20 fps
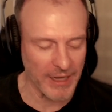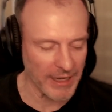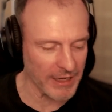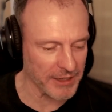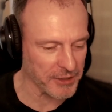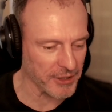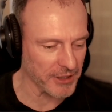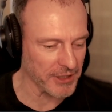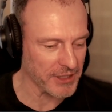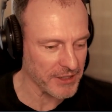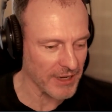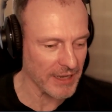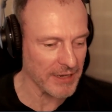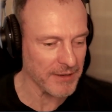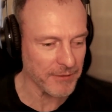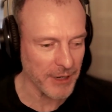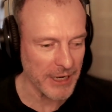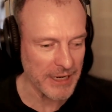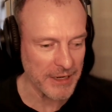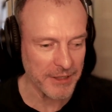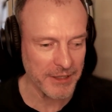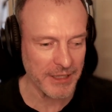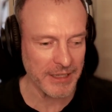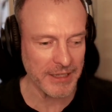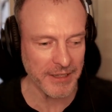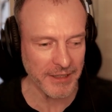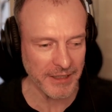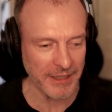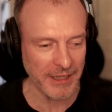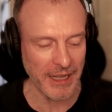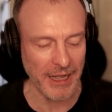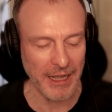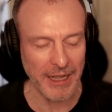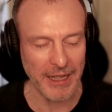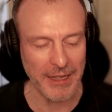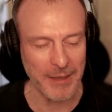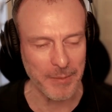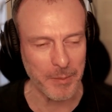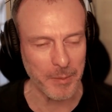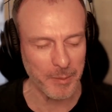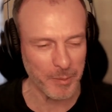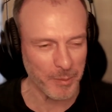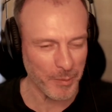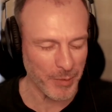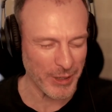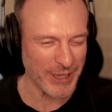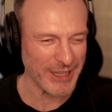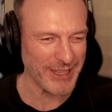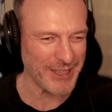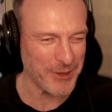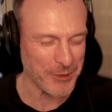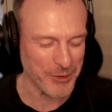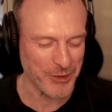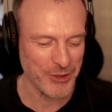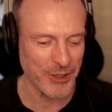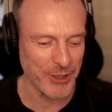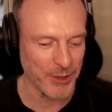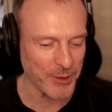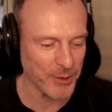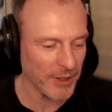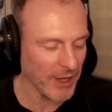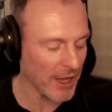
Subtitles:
actually stand for anything, but it used to.